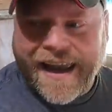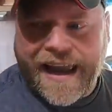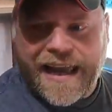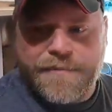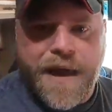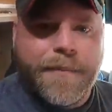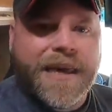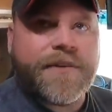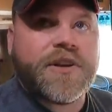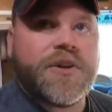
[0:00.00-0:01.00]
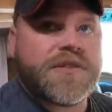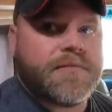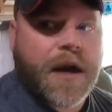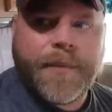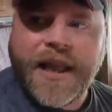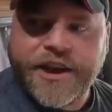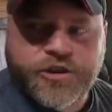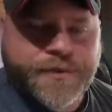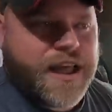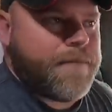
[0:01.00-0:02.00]
and maybe even do some
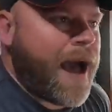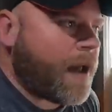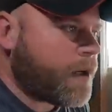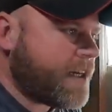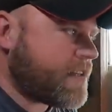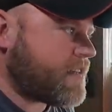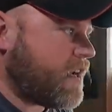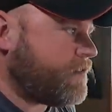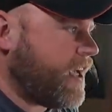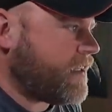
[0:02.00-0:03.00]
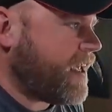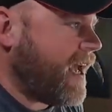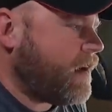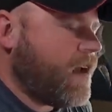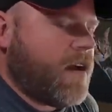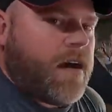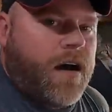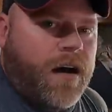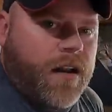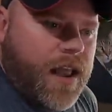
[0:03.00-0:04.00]
AA, AAA batteries and stuff like that.
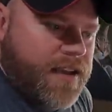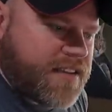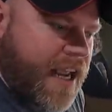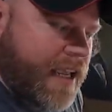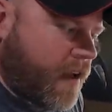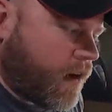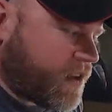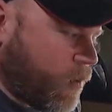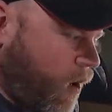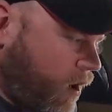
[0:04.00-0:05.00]
I'll stay here at the